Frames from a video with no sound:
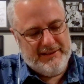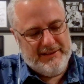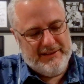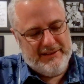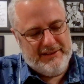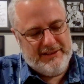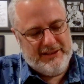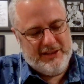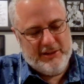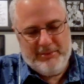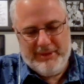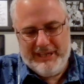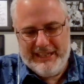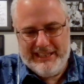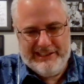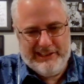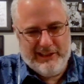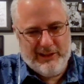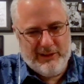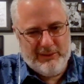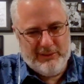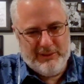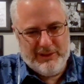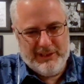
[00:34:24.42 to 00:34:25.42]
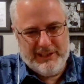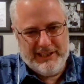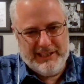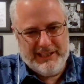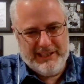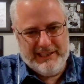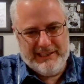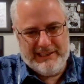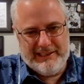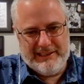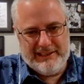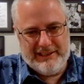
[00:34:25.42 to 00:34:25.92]
to me don't
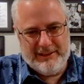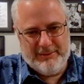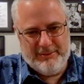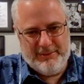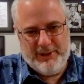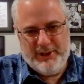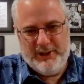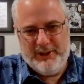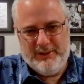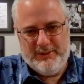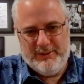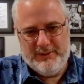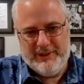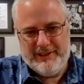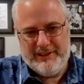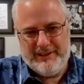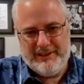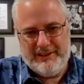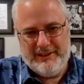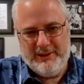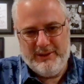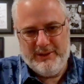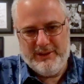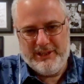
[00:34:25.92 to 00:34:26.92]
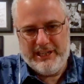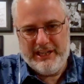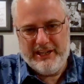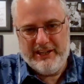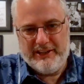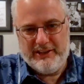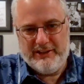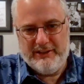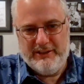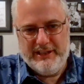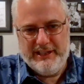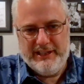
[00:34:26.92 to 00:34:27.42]
really compute with who the
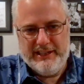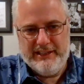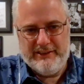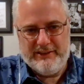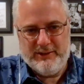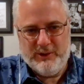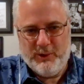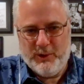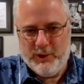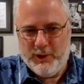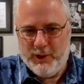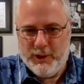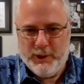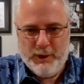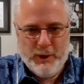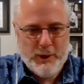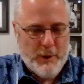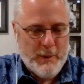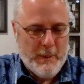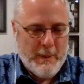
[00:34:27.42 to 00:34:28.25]
character is or